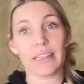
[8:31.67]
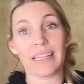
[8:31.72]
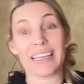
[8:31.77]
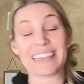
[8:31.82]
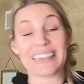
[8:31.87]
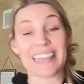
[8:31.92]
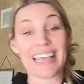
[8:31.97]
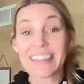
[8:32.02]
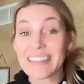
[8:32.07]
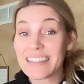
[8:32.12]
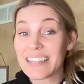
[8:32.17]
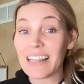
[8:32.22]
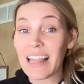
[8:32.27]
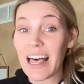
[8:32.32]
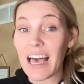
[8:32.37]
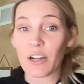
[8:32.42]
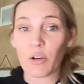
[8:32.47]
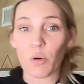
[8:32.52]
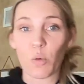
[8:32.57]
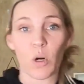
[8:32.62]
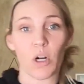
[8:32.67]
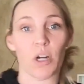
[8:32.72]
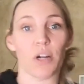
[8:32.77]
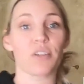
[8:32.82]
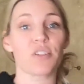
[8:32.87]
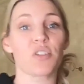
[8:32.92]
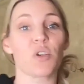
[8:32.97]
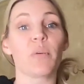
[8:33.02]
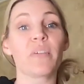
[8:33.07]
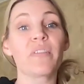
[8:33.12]
Like that's a lot of
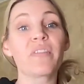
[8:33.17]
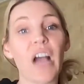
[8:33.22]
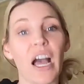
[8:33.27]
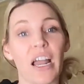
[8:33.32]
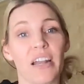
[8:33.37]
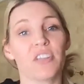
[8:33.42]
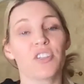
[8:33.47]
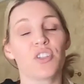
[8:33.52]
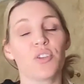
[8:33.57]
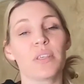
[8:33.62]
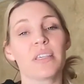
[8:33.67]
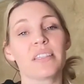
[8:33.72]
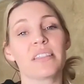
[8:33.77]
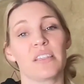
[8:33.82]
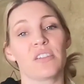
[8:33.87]
work. So we've got to do this